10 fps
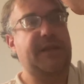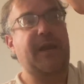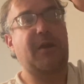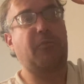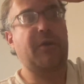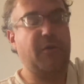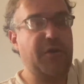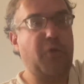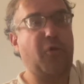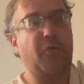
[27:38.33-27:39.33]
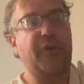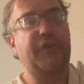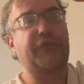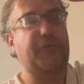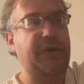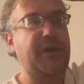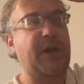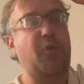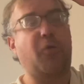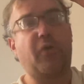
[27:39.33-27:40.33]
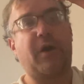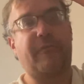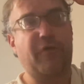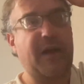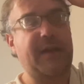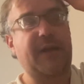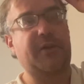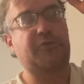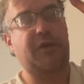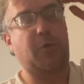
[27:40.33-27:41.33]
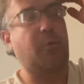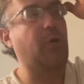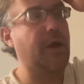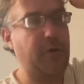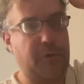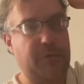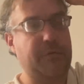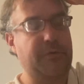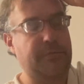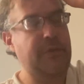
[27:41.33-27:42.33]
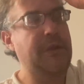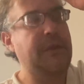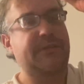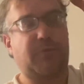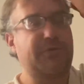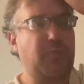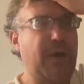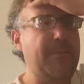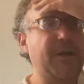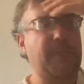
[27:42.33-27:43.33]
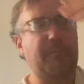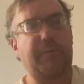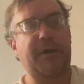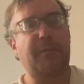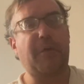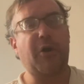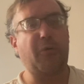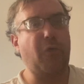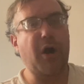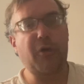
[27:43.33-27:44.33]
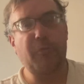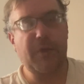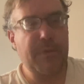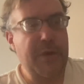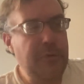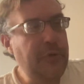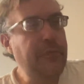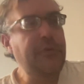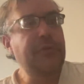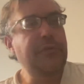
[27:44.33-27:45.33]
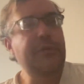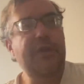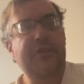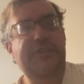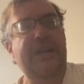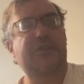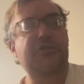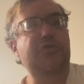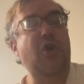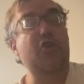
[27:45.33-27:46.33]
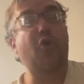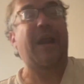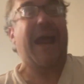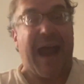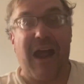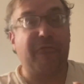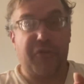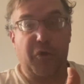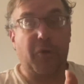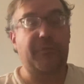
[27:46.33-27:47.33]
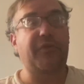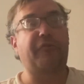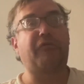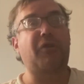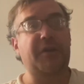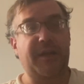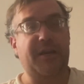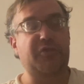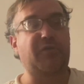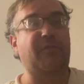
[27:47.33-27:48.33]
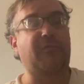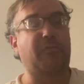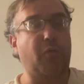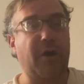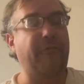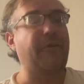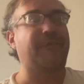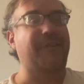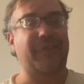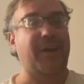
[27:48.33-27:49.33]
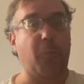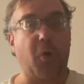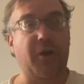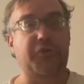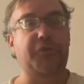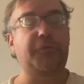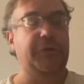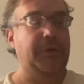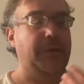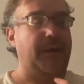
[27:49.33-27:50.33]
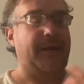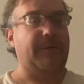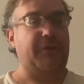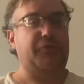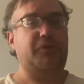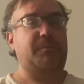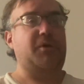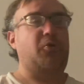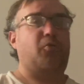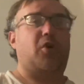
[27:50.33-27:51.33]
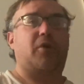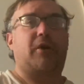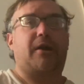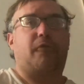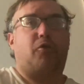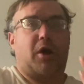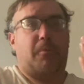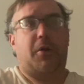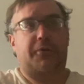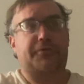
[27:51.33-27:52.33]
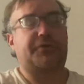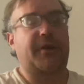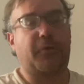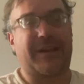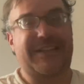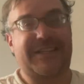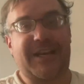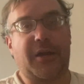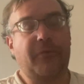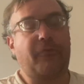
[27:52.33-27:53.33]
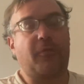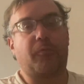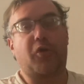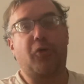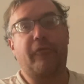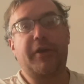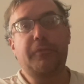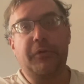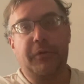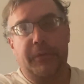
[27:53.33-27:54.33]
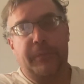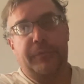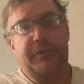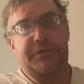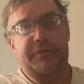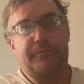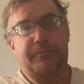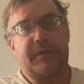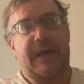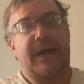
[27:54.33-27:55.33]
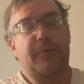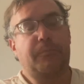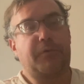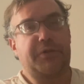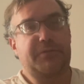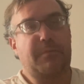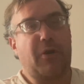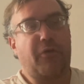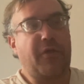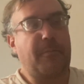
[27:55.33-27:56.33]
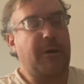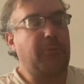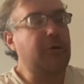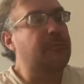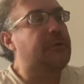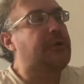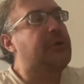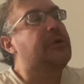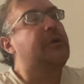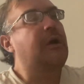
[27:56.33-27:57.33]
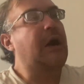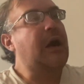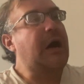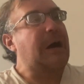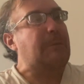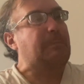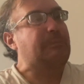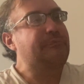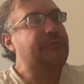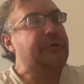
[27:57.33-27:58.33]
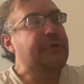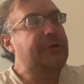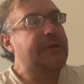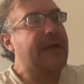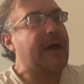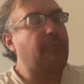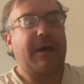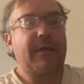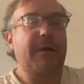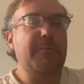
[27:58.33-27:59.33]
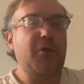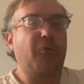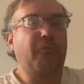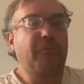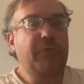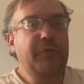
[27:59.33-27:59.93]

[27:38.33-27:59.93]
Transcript: can I really hold this or can I hold off not getting a drink of water? And it's the reason why I bring, bring a bottle of water with me in the section so I don't have to go up to the front and get a drink from a water fountain. Not that I want to. I'd rather drink my own water out of a water bottle so I don't get sick from COVID because some guy put his mouth on the bubbler. Um, yeah, I'd rather have my own